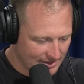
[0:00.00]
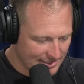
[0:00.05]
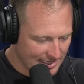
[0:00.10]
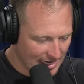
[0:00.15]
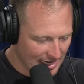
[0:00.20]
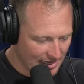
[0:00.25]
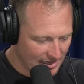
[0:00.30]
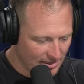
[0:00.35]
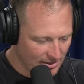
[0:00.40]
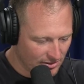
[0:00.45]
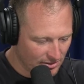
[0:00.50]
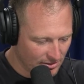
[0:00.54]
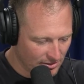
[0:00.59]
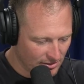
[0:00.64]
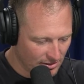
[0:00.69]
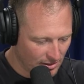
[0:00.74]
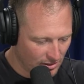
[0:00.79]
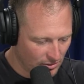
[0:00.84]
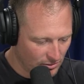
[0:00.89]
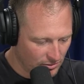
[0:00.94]

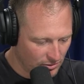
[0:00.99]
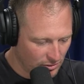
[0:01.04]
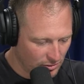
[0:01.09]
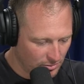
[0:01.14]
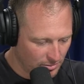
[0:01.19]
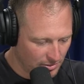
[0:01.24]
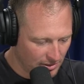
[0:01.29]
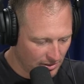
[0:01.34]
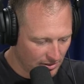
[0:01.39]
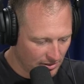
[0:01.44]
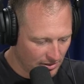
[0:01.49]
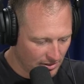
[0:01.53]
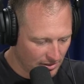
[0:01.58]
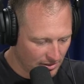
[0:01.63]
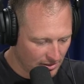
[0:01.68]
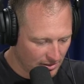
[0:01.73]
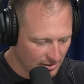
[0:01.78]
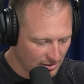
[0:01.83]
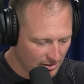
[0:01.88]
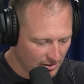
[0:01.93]
Daniel Oduber
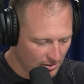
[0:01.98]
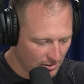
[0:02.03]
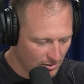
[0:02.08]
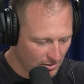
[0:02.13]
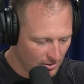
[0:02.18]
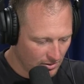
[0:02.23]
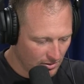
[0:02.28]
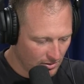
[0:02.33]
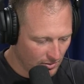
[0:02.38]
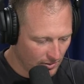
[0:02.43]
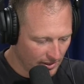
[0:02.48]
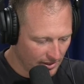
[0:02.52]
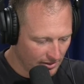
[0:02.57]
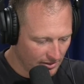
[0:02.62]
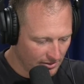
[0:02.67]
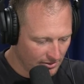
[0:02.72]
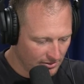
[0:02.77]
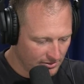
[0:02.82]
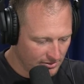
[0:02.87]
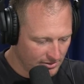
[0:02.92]
what
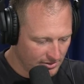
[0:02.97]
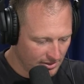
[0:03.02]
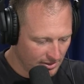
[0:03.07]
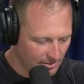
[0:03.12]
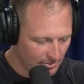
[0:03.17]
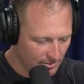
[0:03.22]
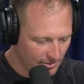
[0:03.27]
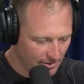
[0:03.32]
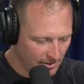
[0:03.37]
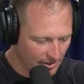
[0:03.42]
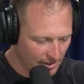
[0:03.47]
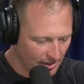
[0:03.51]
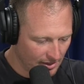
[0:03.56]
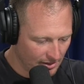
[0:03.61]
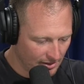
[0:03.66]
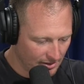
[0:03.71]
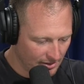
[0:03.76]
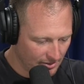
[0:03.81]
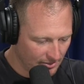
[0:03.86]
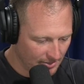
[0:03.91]
Quirós Airport. I
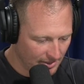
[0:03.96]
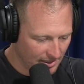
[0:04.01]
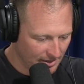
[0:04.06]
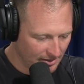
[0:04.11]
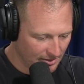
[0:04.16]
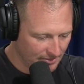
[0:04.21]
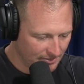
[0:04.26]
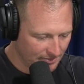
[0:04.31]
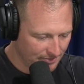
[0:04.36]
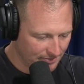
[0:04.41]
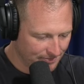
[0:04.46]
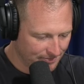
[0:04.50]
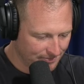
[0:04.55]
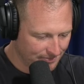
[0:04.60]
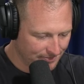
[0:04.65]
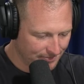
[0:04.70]
don't know, man. No,